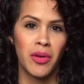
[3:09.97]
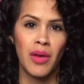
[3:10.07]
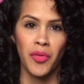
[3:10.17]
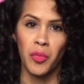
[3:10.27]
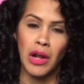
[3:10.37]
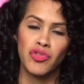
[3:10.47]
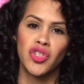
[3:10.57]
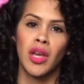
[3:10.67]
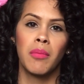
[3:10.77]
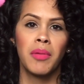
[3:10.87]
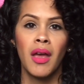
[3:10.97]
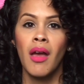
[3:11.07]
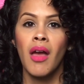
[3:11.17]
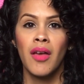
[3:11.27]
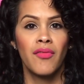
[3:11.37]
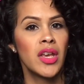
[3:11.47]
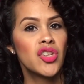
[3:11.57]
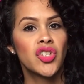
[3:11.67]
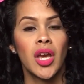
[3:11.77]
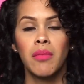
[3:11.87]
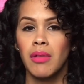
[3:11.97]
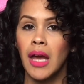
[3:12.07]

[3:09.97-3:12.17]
I don't have a round shape, V shape,